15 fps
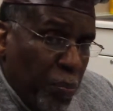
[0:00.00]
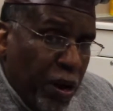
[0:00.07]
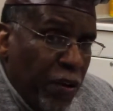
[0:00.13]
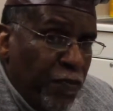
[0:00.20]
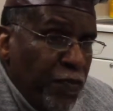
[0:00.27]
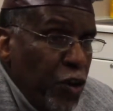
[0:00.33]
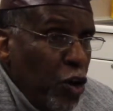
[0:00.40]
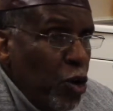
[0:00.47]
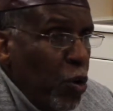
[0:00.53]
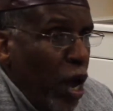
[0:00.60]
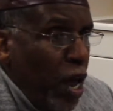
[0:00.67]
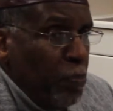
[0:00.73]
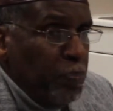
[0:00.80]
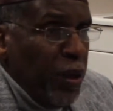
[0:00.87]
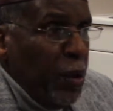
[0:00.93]
But if you
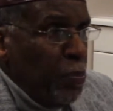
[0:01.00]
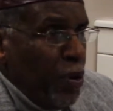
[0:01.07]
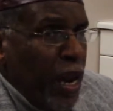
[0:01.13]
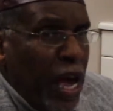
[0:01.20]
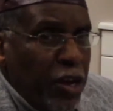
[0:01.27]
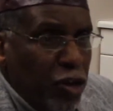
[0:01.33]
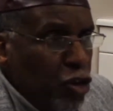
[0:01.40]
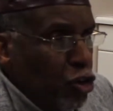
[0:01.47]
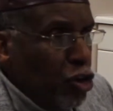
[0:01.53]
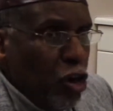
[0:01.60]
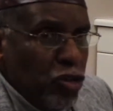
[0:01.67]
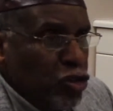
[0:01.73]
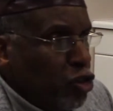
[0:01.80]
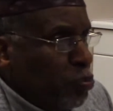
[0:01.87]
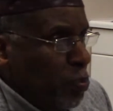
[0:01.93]
and people like you
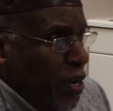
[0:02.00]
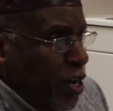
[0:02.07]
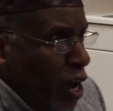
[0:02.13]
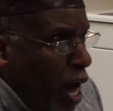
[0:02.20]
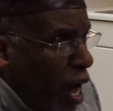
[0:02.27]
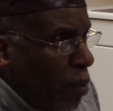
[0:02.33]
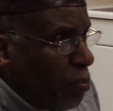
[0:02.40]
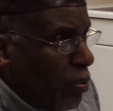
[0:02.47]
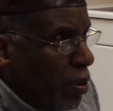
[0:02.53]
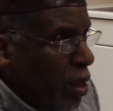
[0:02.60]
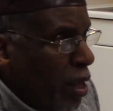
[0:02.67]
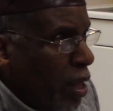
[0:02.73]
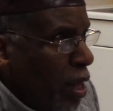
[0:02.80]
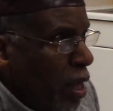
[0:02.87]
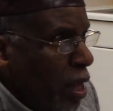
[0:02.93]
don't speak up
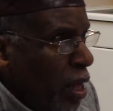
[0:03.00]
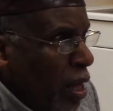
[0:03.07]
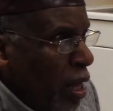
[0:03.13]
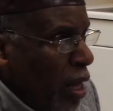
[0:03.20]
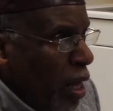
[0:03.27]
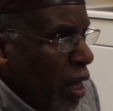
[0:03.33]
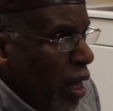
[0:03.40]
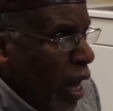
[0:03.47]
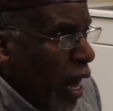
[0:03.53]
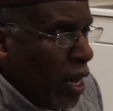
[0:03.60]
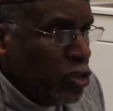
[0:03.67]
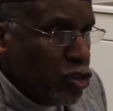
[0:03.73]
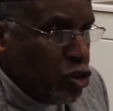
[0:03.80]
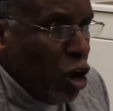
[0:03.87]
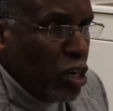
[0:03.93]
and
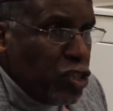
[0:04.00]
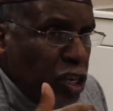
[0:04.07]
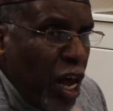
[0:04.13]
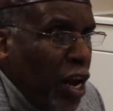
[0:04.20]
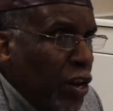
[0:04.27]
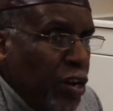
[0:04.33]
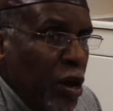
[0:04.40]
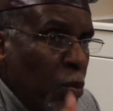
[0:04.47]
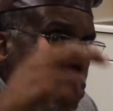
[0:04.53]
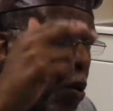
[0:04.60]
start telling them